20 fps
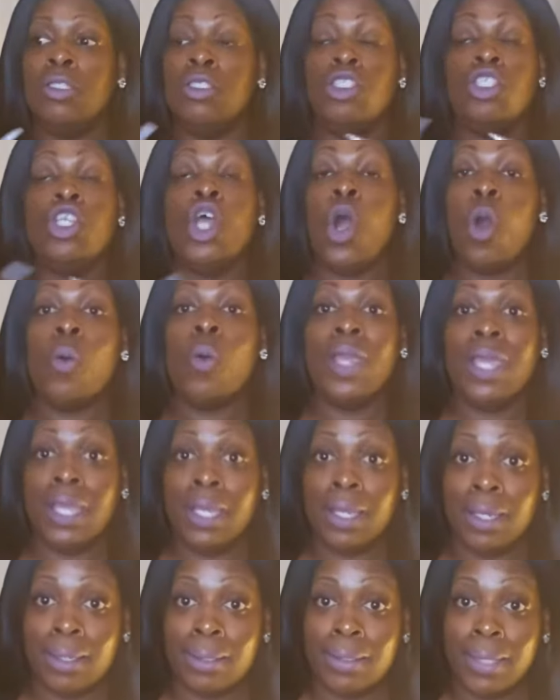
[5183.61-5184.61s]

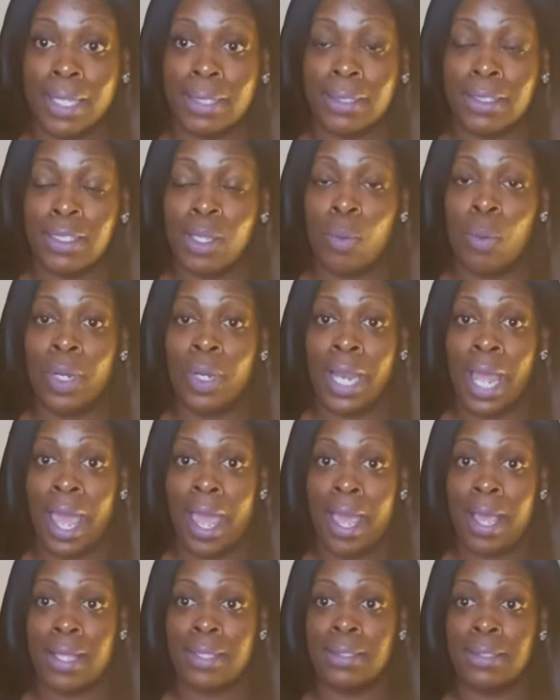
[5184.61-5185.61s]
knowing that someone
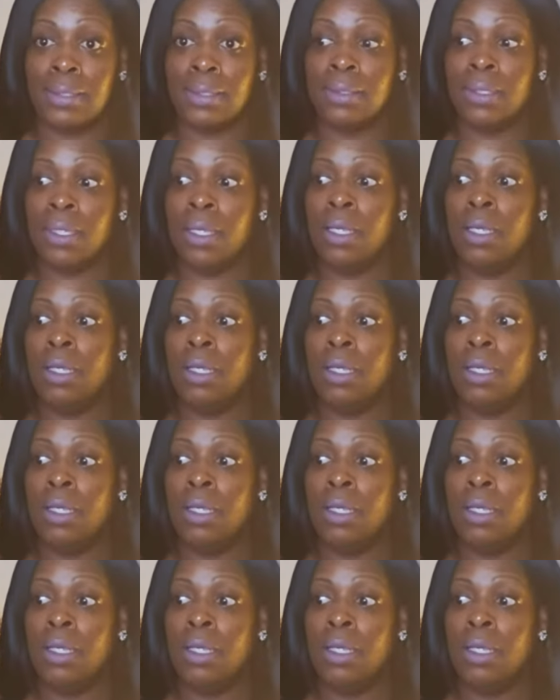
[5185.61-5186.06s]
has